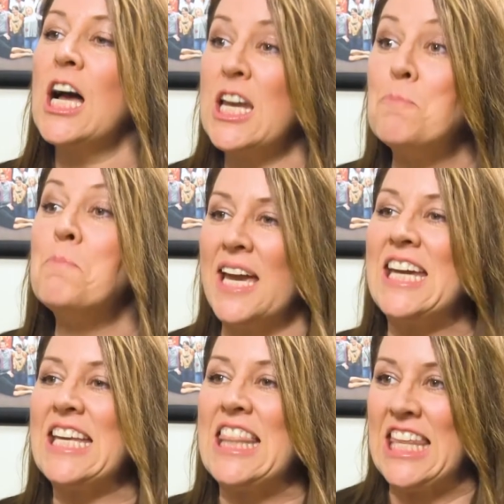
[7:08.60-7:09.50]
I'm going to
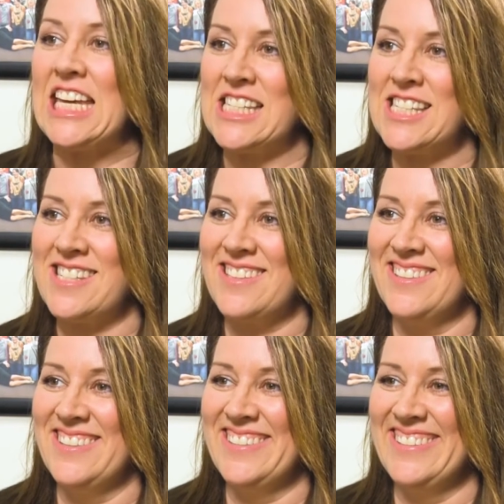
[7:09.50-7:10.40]
make it this.
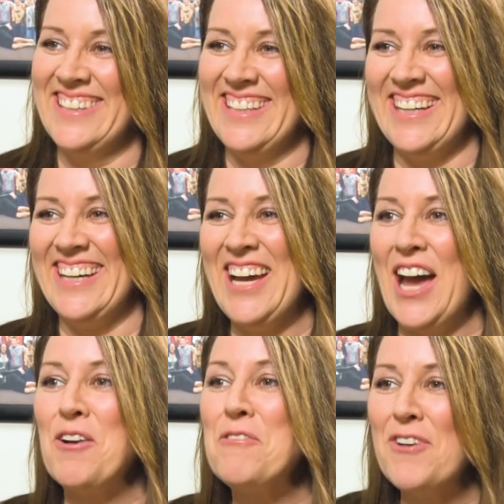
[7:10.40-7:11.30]
Yeah.
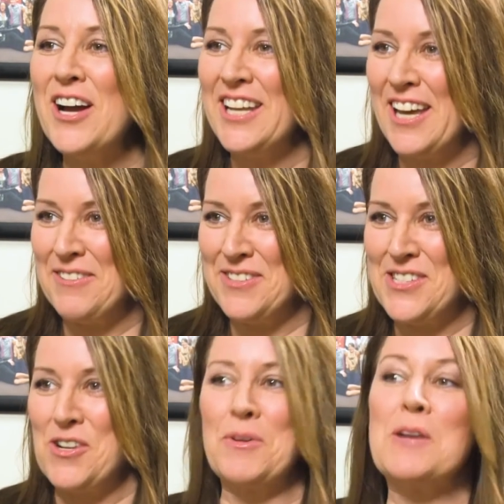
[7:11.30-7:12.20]
And I'll find out if
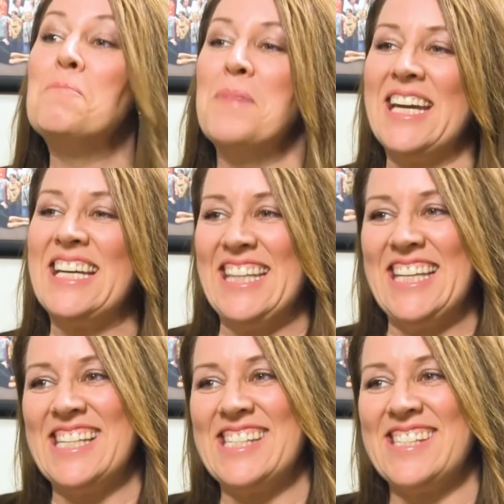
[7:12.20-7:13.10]
it's not going to make it this.